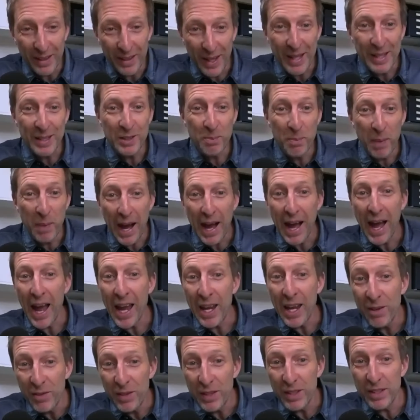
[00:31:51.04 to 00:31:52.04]
these
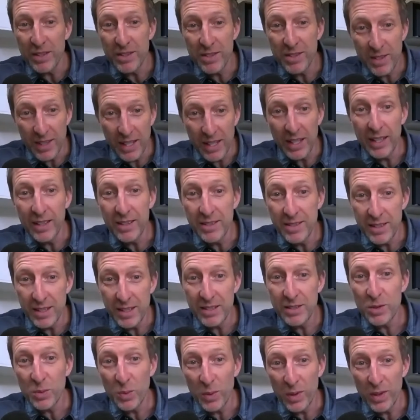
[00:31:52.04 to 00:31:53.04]
behaviours that
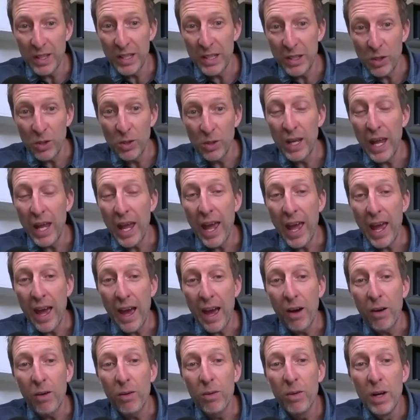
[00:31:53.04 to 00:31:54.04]
exist within you
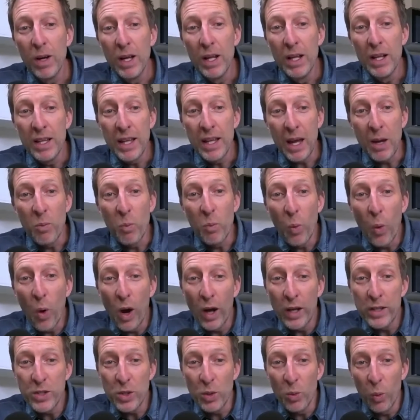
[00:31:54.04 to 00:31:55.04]
now, and
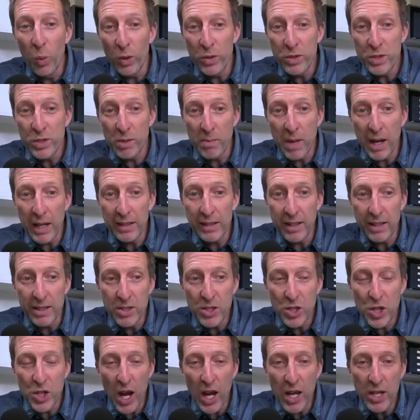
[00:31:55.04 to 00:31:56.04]
why do you want to make these
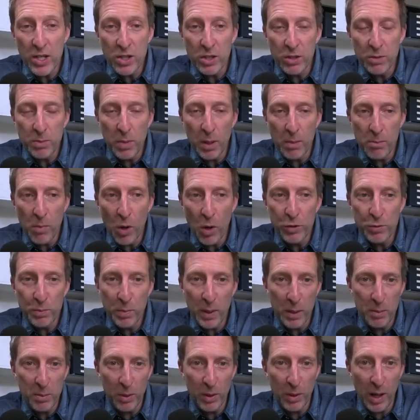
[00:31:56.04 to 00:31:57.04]
changes? But most
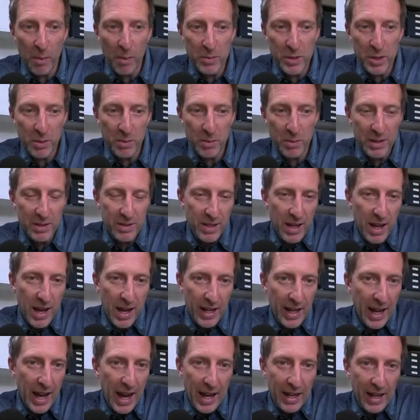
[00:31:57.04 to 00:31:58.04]
people come to me
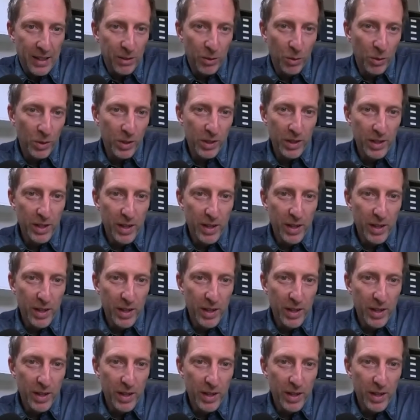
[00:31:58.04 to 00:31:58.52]
saying, hey, look,